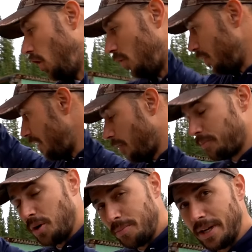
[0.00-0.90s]
Oh, we have our
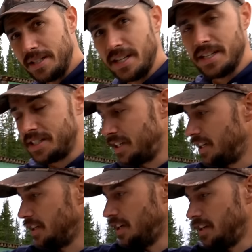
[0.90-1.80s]
propane tanks
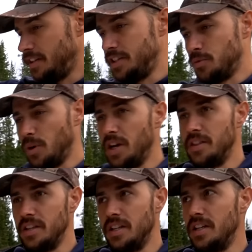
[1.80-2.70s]
here. These
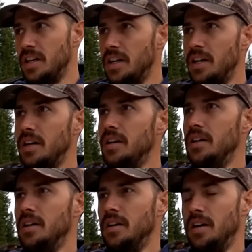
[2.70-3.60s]
run the uh,
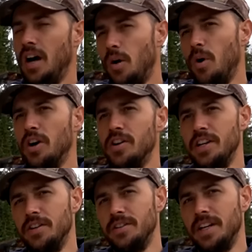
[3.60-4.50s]
hot water
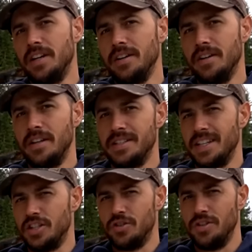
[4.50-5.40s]
heater in there. It's
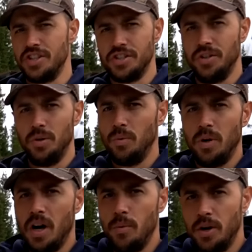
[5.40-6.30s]
like a traditional
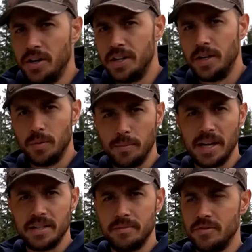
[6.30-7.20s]
hot water heater. We
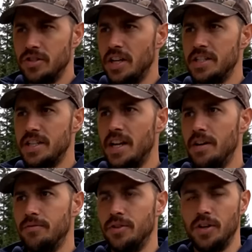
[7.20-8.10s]
might change that
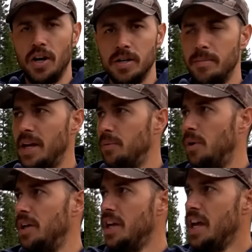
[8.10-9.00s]
out for an on-demand
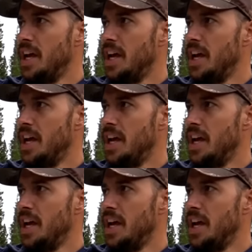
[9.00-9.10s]
one.